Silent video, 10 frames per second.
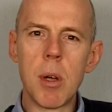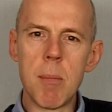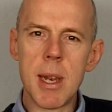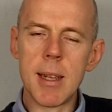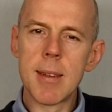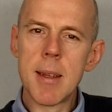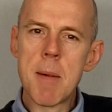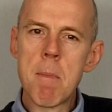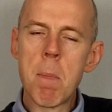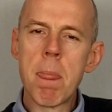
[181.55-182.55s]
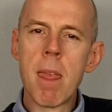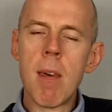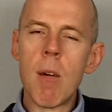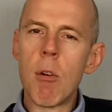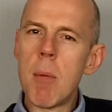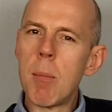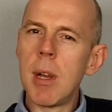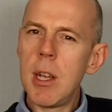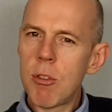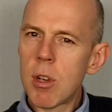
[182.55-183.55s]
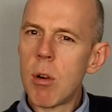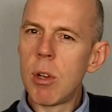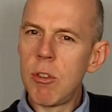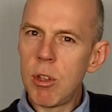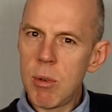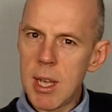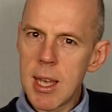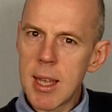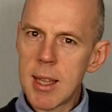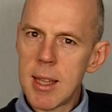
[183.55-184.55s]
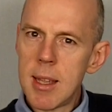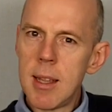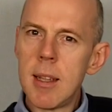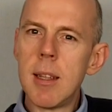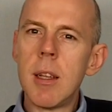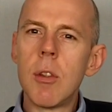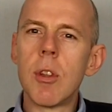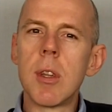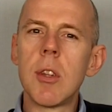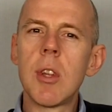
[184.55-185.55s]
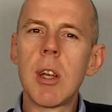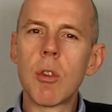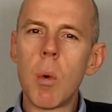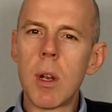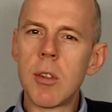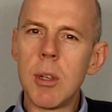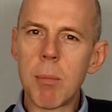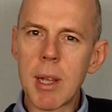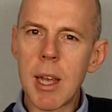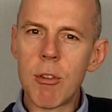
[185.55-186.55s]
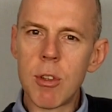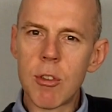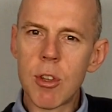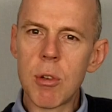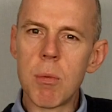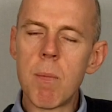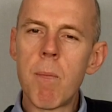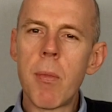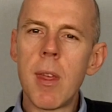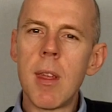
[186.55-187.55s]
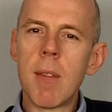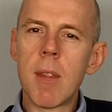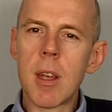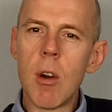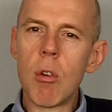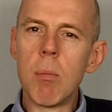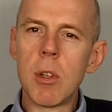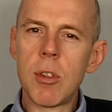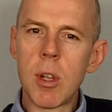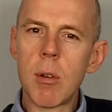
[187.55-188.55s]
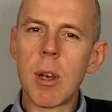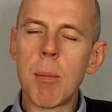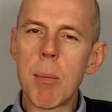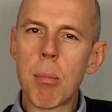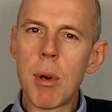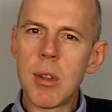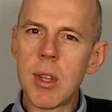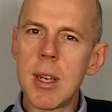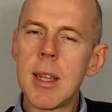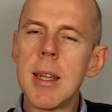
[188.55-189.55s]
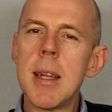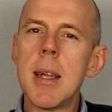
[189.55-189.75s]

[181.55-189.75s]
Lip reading: per minute. Remember, each code is unique, so this has quality implications too. The code must not only be printed,